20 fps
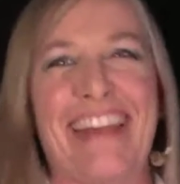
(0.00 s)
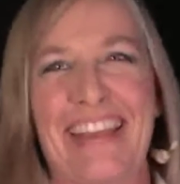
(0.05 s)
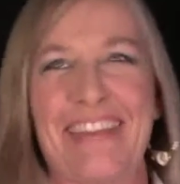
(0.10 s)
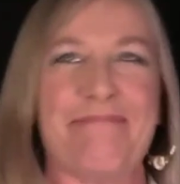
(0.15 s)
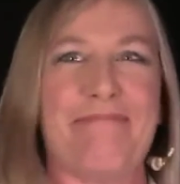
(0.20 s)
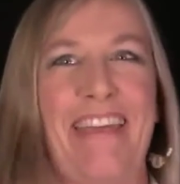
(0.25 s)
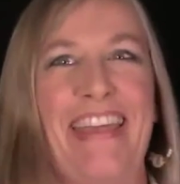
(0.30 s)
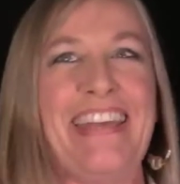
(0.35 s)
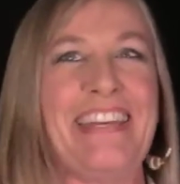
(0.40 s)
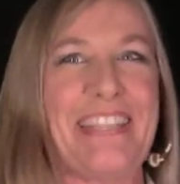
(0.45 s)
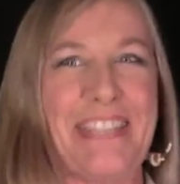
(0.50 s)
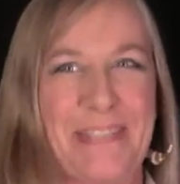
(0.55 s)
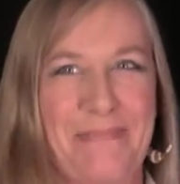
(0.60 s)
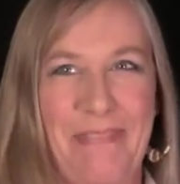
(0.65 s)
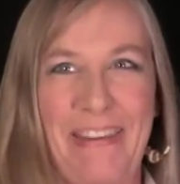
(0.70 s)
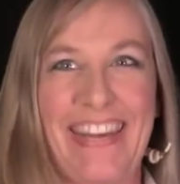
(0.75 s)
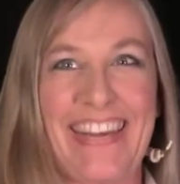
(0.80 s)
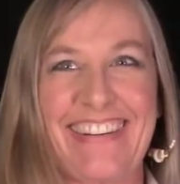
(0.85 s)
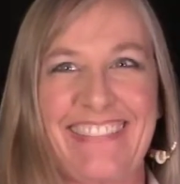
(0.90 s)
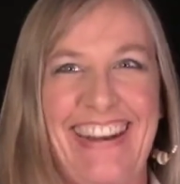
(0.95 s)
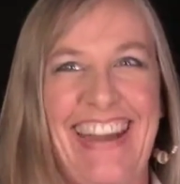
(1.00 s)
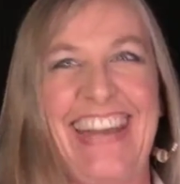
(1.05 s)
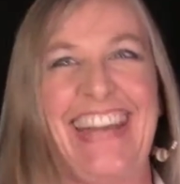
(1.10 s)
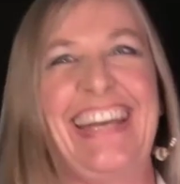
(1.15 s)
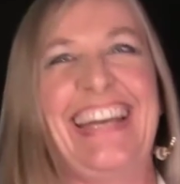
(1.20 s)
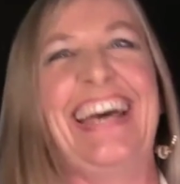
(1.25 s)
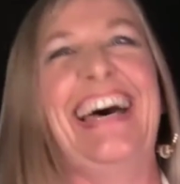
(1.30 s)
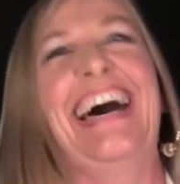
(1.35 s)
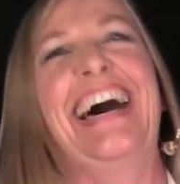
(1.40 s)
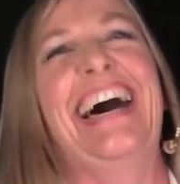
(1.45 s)
I get paid to speak,
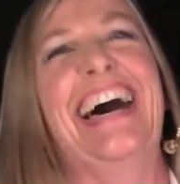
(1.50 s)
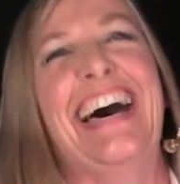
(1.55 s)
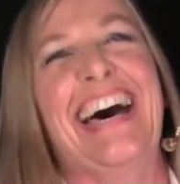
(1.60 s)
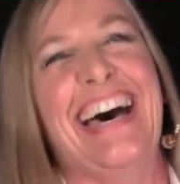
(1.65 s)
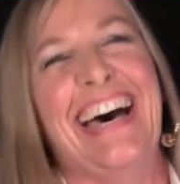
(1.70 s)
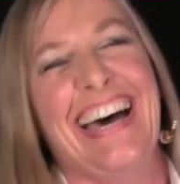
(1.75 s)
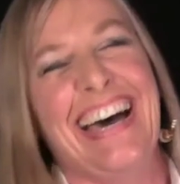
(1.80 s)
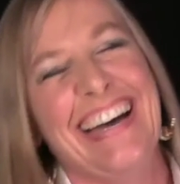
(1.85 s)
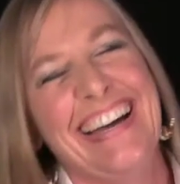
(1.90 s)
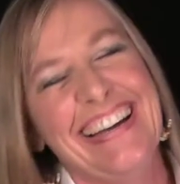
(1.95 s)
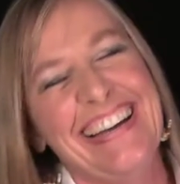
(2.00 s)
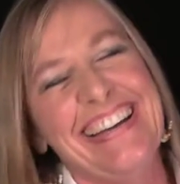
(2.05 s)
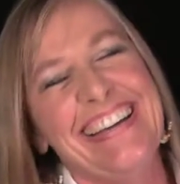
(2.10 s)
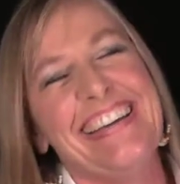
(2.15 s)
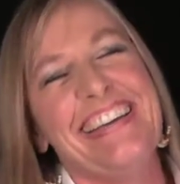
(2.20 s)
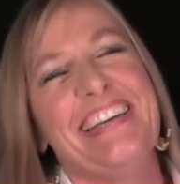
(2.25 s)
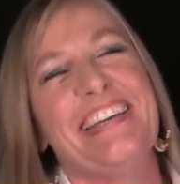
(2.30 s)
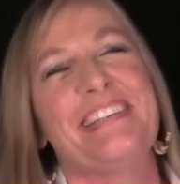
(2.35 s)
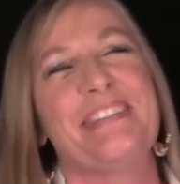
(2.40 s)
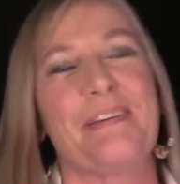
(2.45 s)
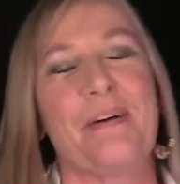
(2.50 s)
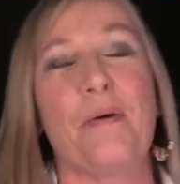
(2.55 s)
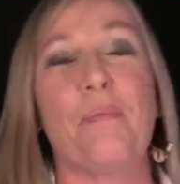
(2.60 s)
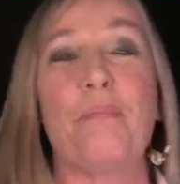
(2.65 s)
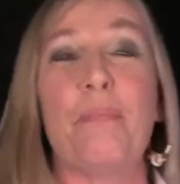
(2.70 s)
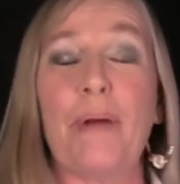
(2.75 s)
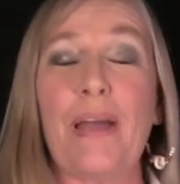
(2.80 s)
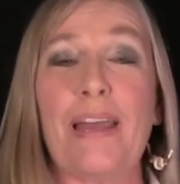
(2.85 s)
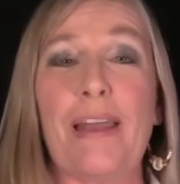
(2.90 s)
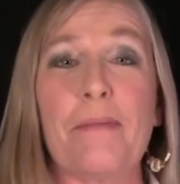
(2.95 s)
right?
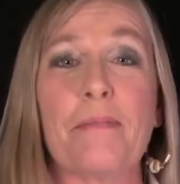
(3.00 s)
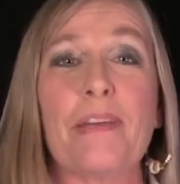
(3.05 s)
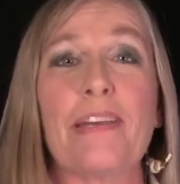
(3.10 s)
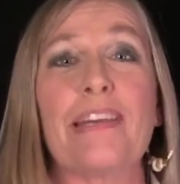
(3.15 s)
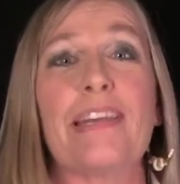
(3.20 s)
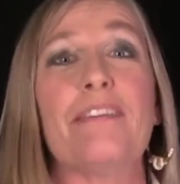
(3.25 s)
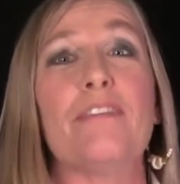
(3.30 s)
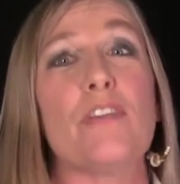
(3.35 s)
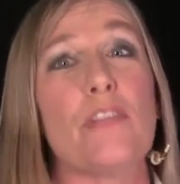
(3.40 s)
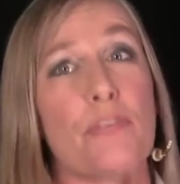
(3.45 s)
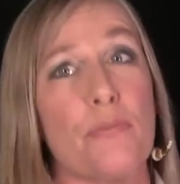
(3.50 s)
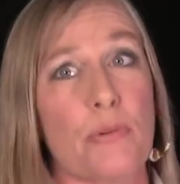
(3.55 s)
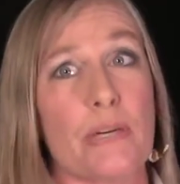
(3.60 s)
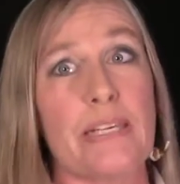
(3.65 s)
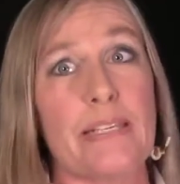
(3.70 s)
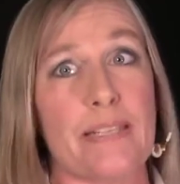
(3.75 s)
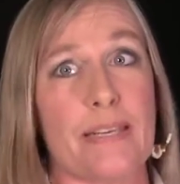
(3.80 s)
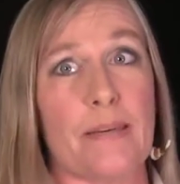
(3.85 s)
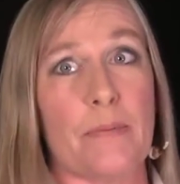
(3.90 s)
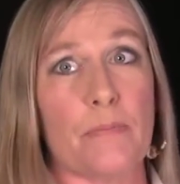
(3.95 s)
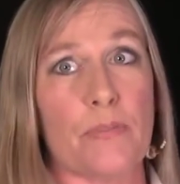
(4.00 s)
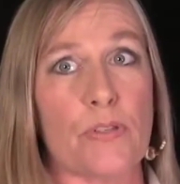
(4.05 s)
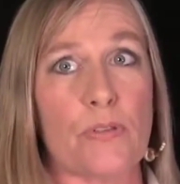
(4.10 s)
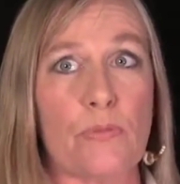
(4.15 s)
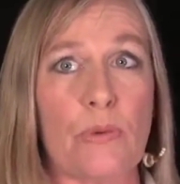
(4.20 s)
But I'm going to give you 3 tips,